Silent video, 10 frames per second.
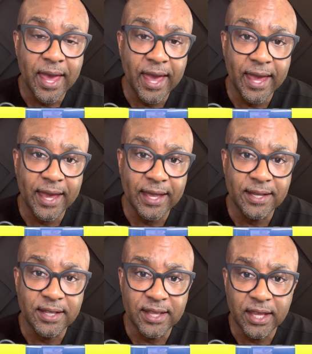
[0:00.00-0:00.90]

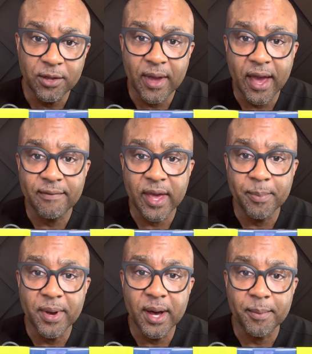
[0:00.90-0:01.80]
And then you have a
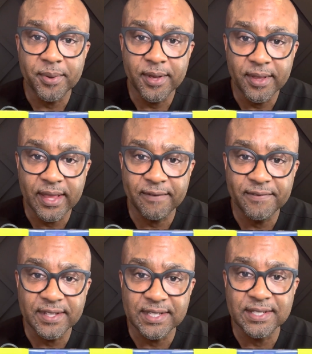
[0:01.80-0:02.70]
pump that
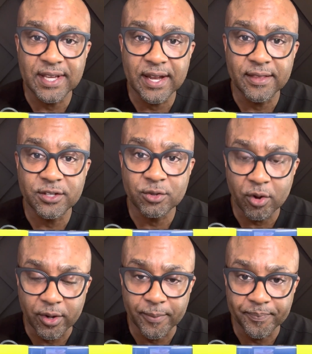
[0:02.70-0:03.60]
fits inside of the
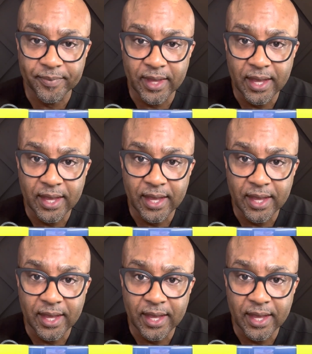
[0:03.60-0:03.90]
scrotum.